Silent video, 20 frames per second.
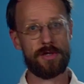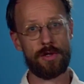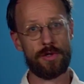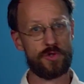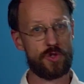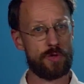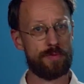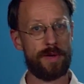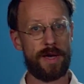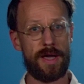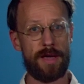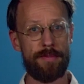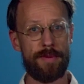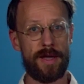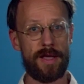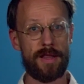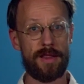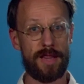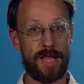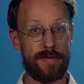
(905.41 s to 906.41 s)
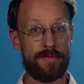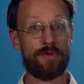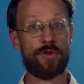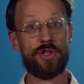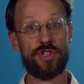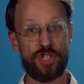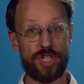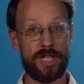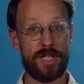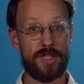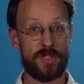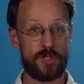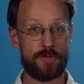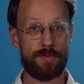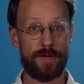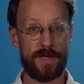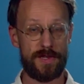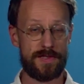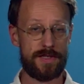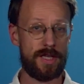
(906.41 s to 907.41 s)
and also by leveraging
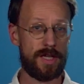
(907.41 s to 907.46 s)
space